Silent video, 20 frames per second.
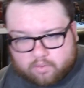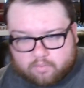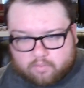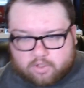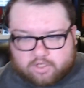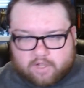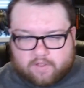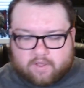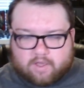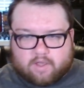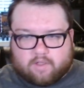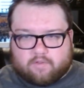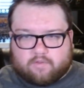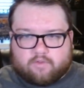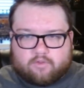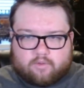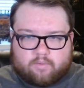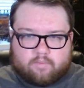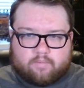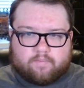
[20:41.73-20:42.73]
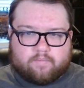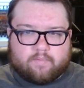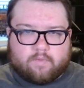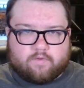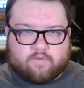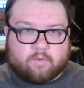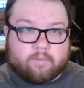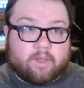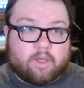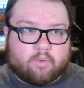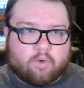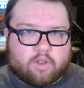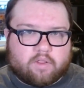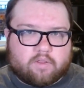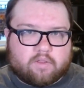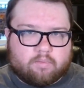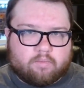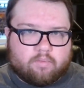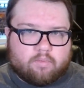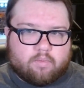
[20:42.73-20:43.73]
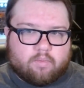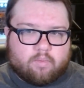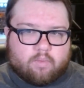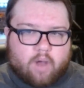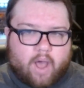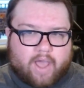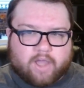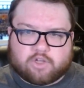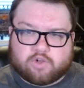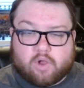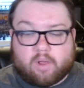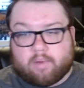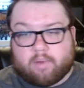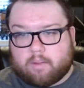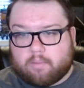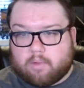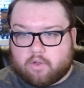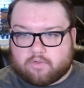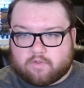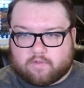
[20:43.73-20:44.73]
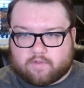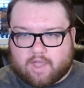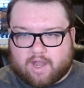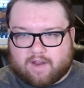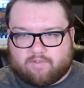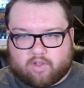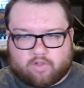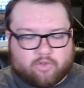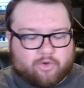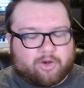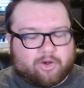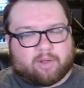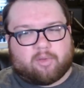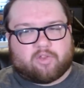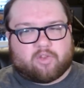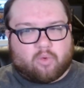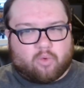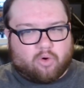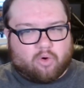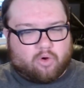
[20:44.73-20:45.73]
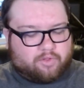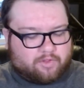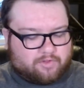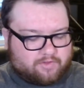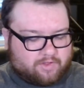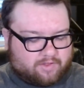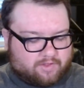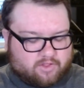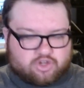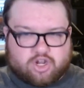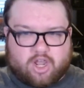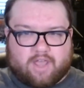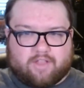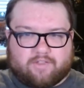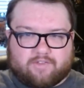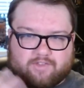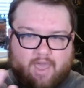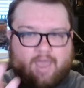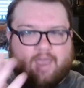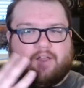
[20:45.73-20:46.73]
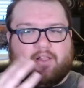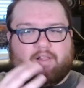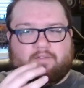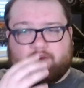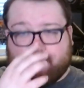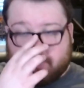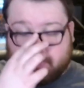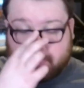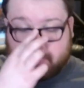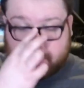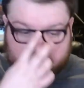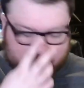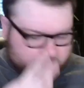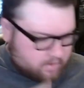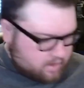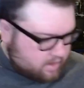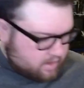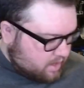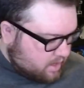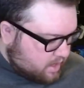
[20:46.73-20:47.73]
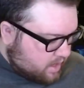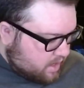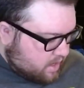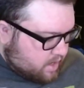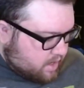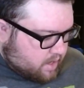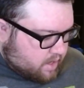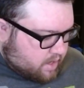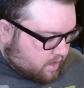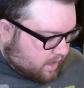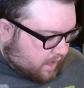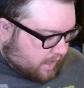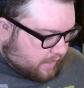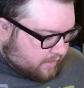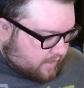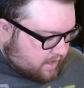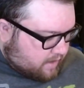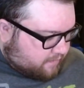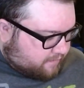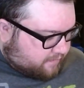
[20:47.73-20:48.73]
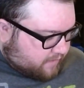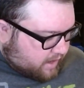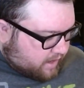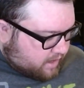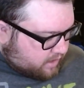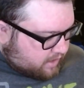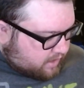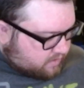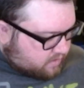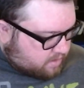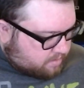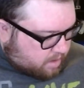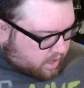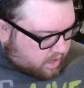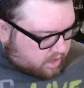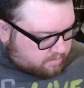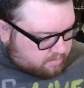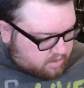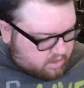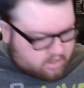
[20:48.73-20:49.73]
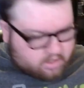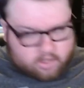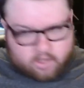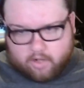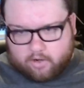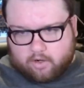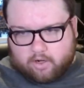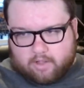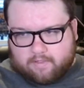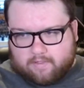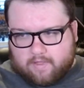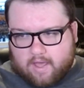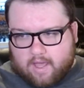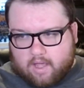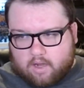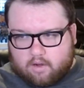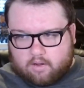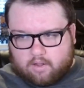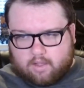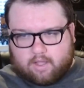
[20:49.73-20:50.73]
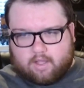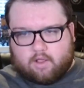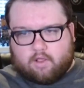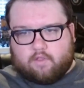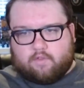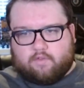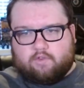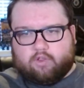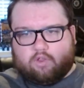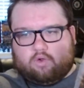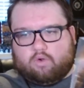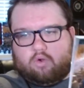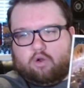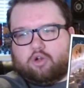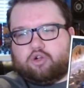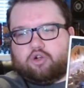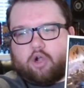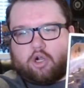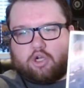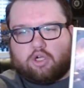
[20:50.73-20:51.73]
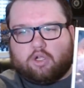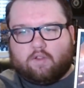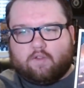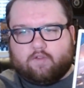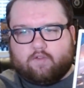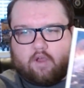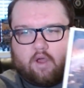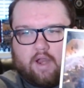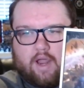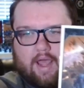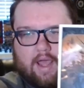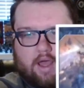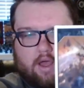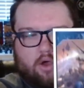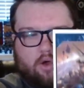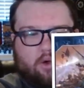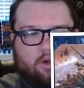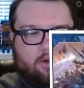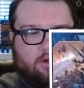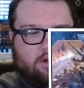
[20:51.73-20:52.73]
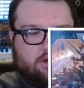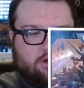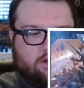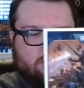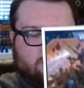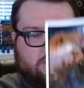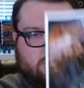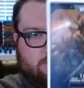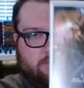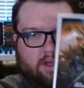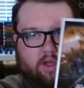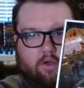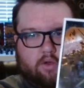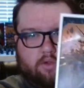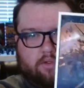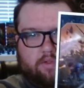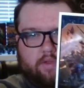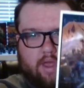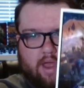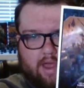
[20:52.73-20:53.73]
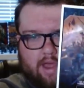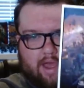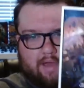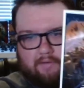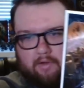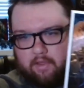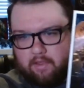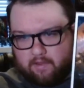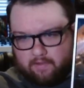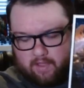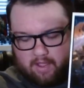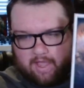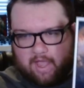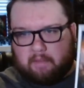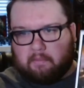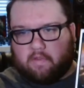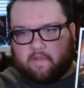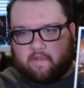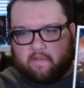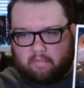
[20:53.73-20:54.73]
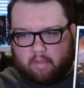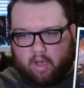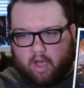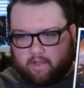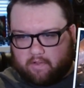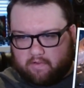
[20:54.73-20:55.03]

which I think is for me what's I enjoy about it most, is kind of like learning about the world and seeing the giant scale of everything. And then finally at the bottom underneath that is your instructions on how to build everything that came in this box.